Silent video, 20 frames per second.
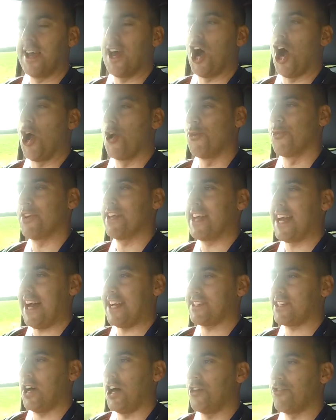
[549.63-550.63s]
only
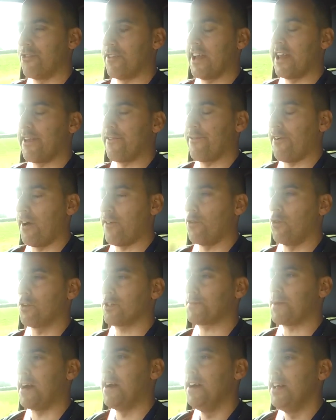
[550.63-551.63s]
has 185
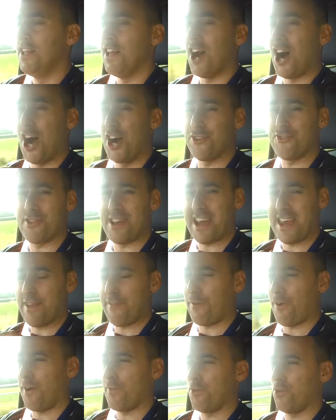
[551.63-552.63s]
horsepower.
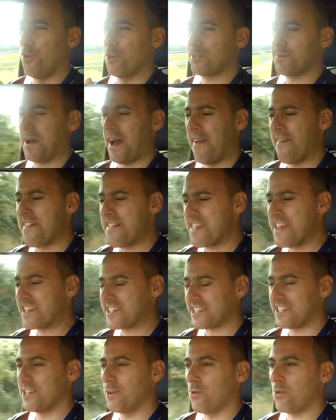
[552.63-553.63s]
185 horsepower in
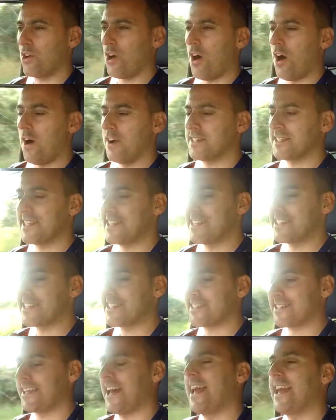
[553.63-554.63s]
this little car is
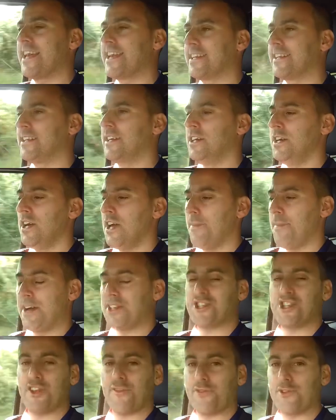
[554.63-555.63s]
insane.
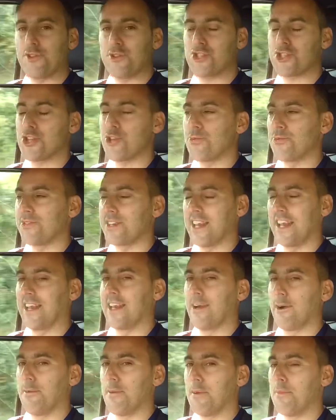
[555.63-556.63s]
Imagine if you tuned it a
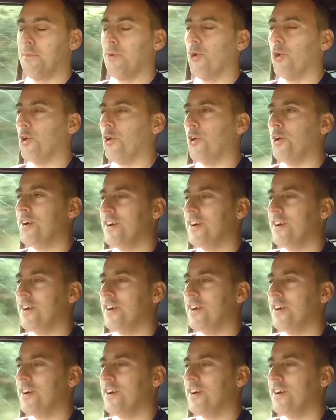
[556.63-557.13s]
little bit more.